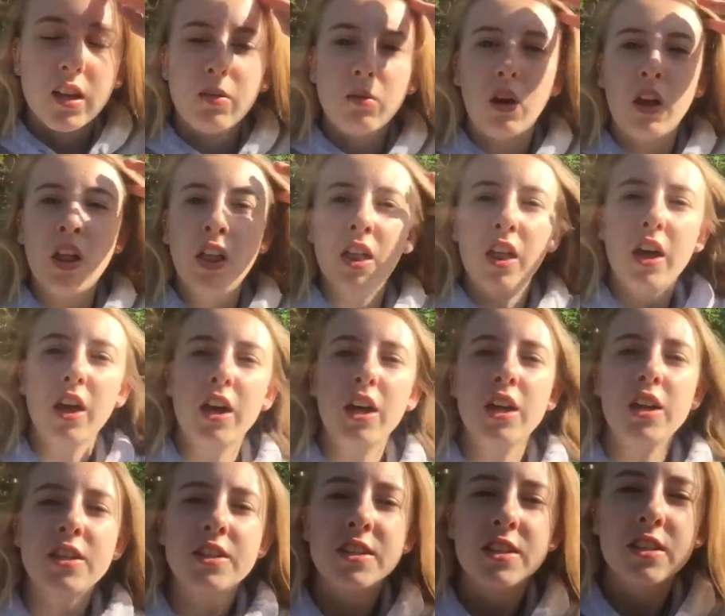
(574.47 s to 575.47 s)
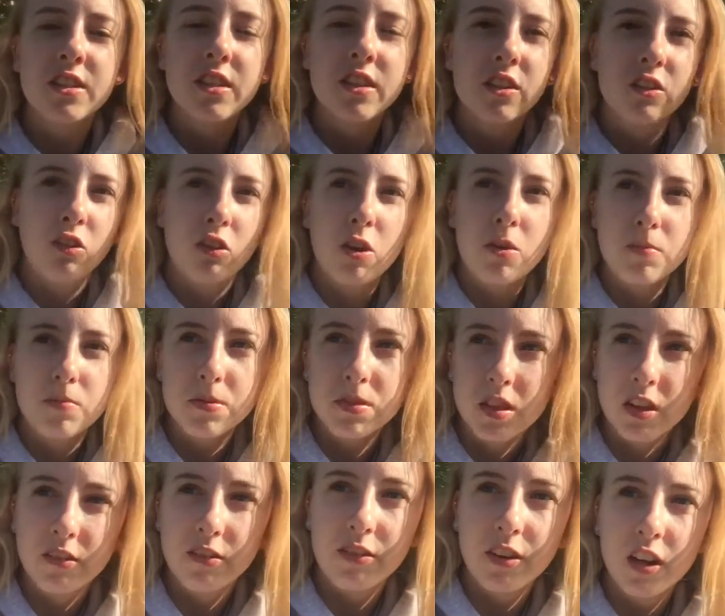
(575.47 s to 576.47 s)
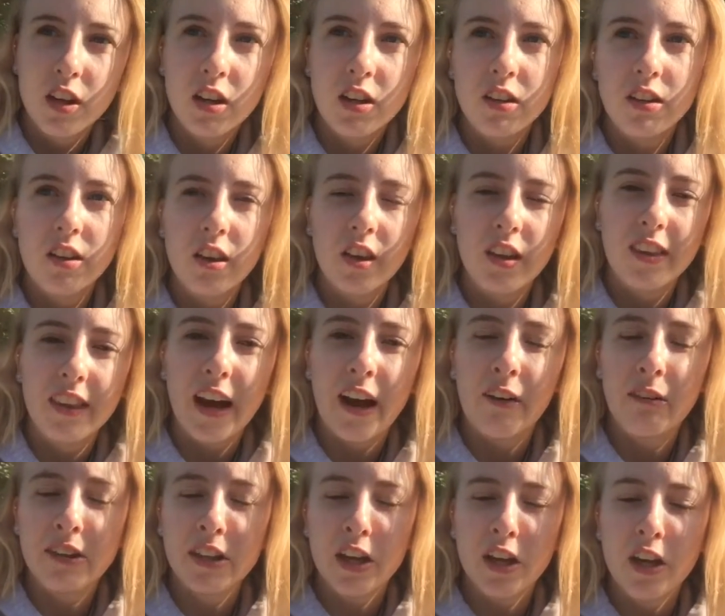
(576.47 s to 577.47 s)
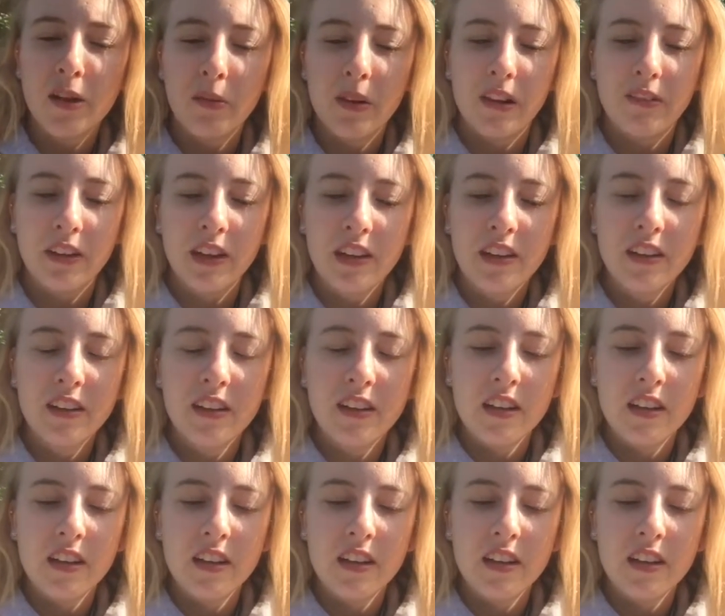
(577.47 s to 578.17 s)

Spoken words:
one of the herds groups of that now in herd were living.